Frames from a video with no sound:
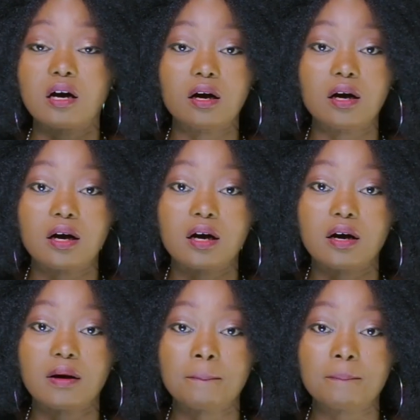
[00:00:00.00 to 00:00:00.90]

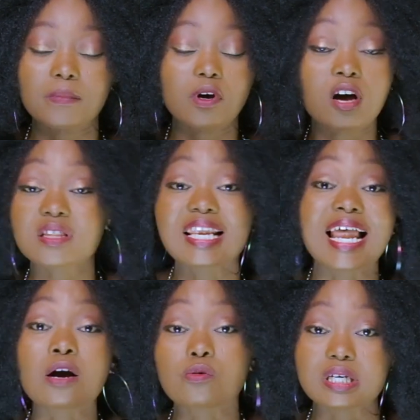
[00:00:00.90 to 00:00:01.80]

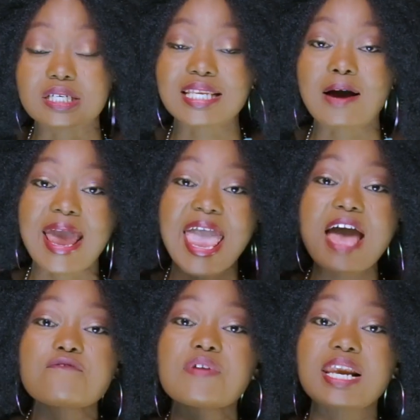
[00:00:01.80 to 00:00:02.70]
other languages. Now,
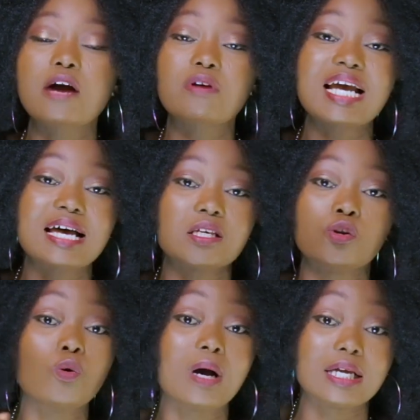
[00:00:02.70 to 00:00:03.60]
every language
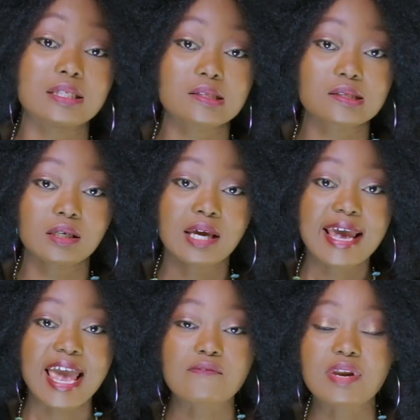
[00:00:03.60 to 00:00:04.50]
has a nuance.
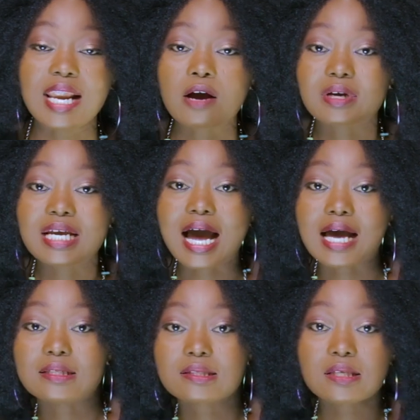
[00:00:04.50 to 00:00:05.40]
Every language
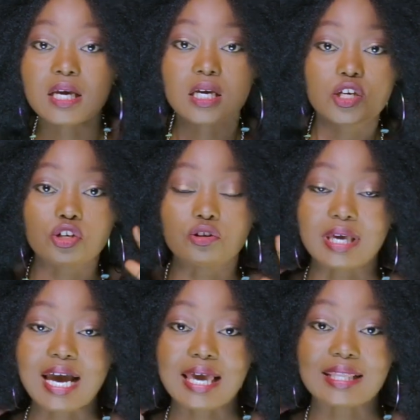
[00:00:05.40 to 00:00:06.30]
has, they
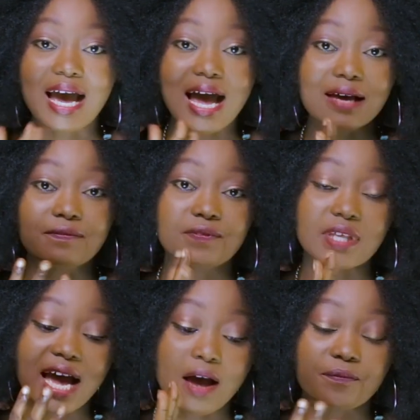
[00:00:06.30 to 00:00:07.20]

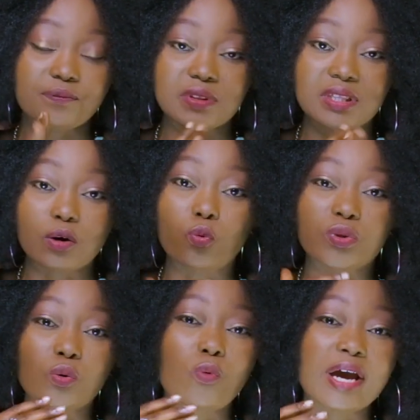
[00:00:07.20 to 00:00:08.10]
have
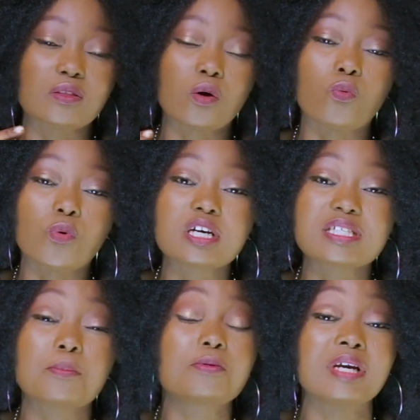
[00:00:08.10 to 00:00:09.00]
the way the
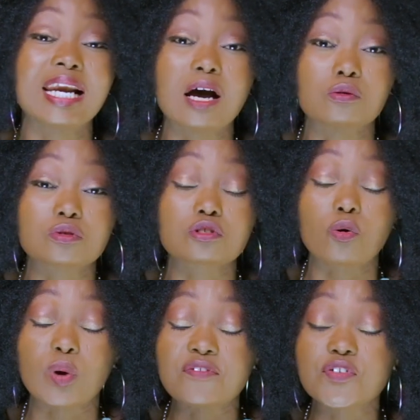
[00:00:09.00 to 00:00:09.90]
words are pronounced.
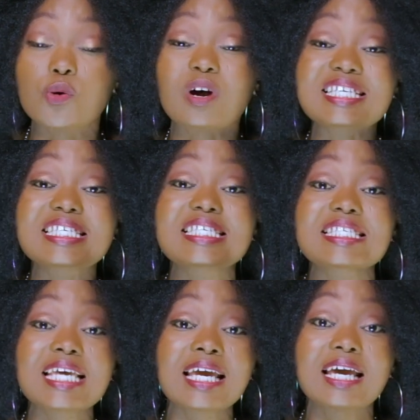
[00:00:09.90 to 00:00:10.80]
So if you are
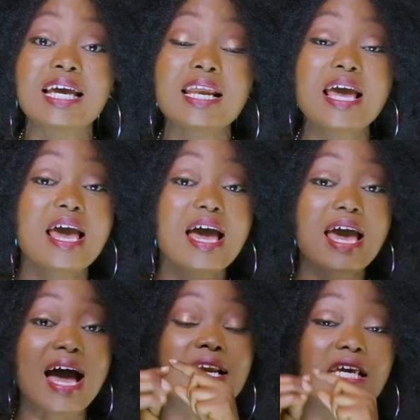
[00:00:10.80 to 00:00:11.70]
singing
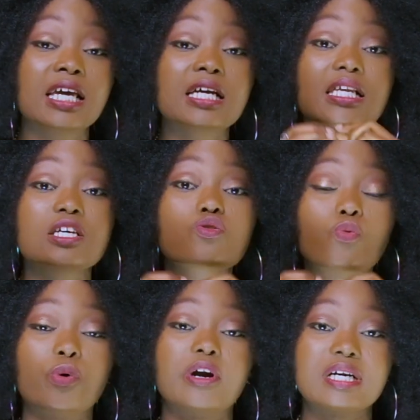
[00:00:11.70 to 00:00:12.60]
an
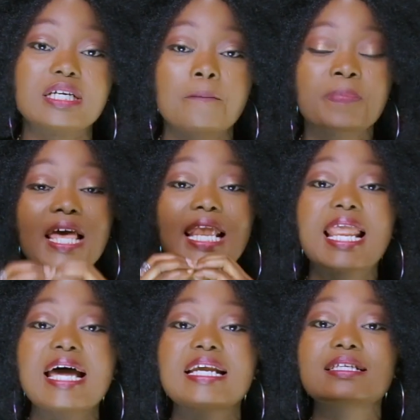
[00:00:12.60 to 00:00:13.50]
English word,
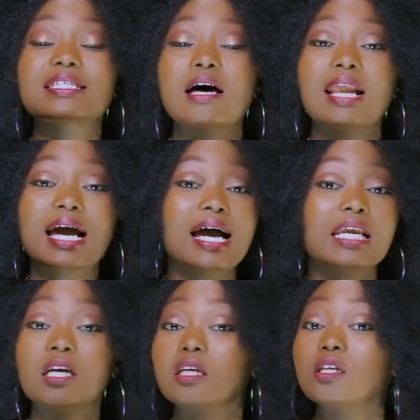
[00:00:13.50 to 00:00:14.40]
let it sound like an